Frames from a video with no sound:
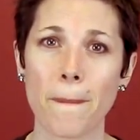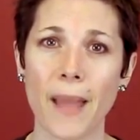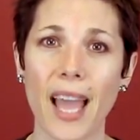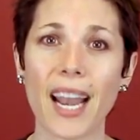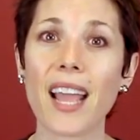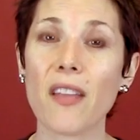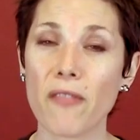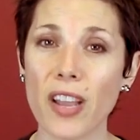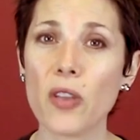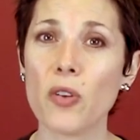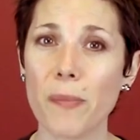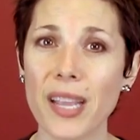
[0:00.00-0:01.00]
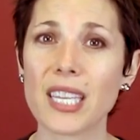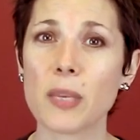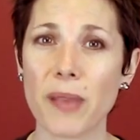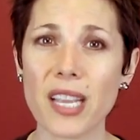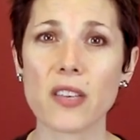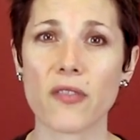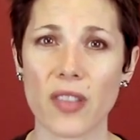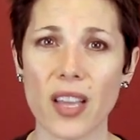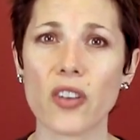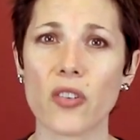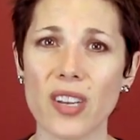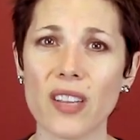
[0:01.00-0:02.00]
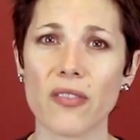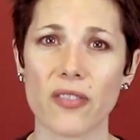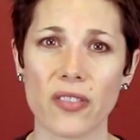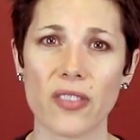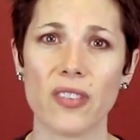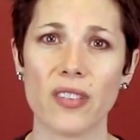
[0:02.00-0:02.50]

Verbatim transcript: And I invite you to make space for that grief.